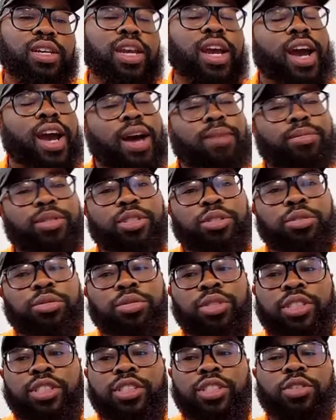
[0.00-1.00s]
Yeah,
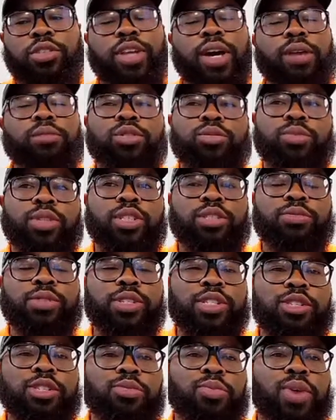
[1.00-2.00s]
absolutely. So that was one of the
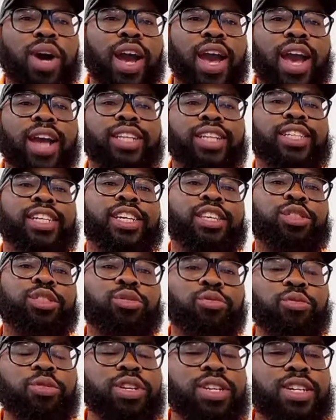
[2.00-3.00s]
reasons why I had to get
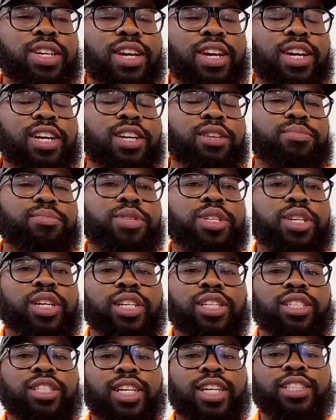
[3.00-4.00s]
3
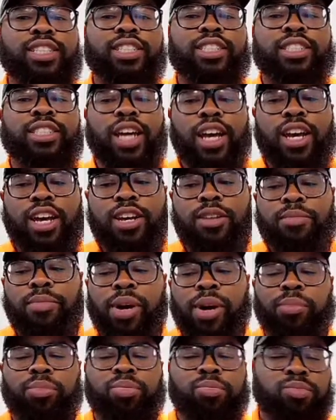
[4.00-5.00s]
because at the time
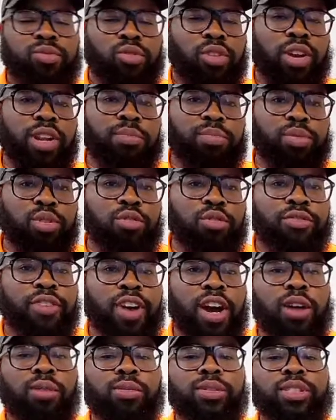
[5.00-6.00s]
my credit
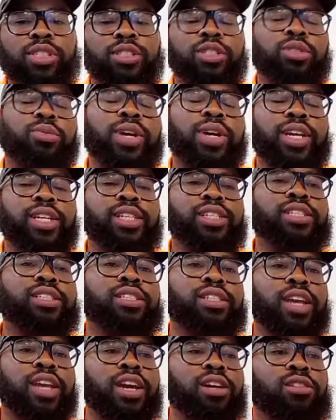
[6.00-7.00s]
profile wasn't the way it
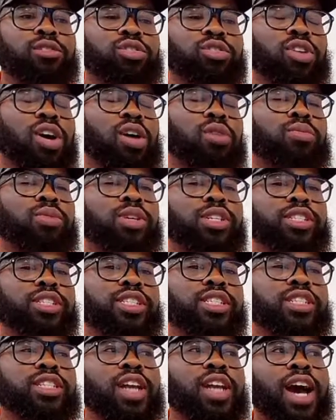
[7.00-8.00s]
is now. So I
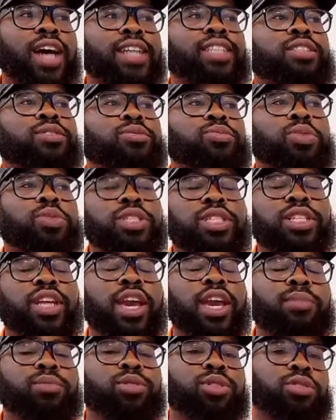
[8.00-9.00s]
wasn't
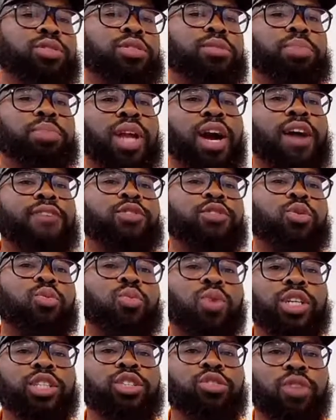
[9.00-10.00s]
able to apply
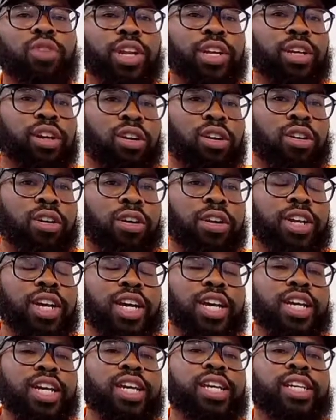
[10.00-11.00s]
for 1 credit card
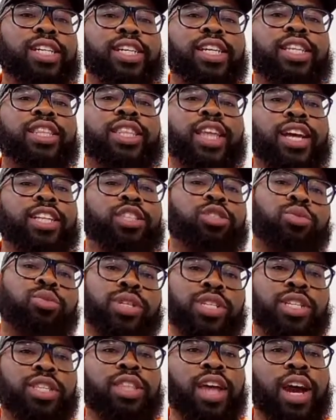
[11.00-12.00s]
and get that
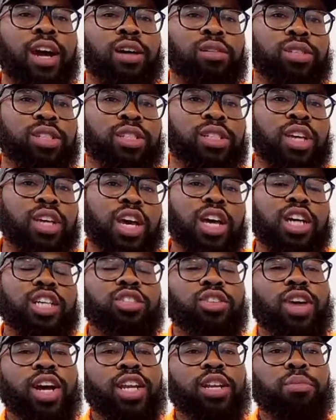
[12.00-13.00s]
20,000.
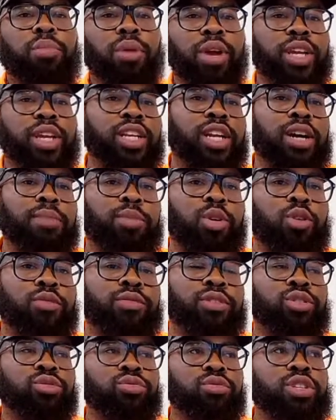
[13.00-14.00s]
So I had to break it up
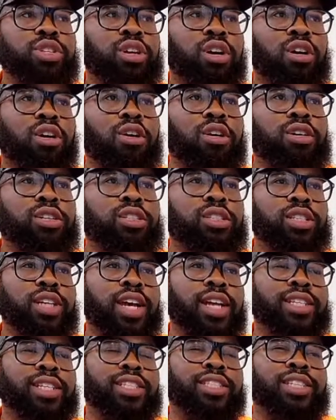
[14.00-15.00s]
over 3 cards.
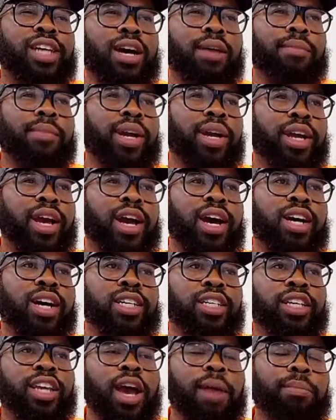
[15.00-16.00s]
At the time, I got
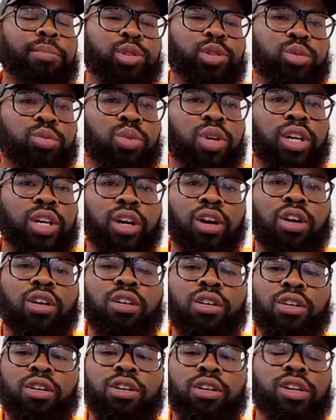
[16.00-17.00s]
a Capital One
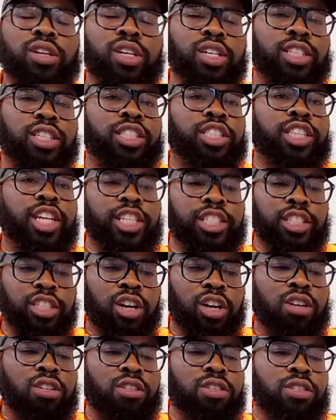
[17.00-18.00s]
card, a
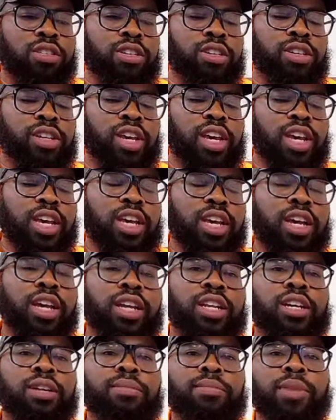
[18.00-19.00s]
Chase card,
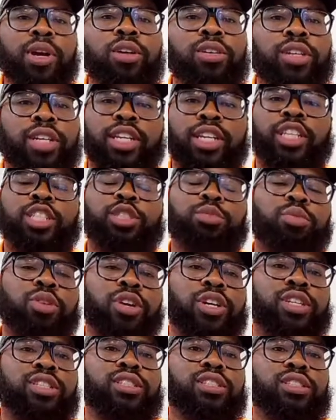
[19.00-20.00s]
and an American
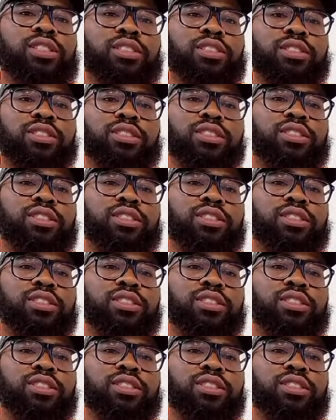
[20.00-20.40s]
Express.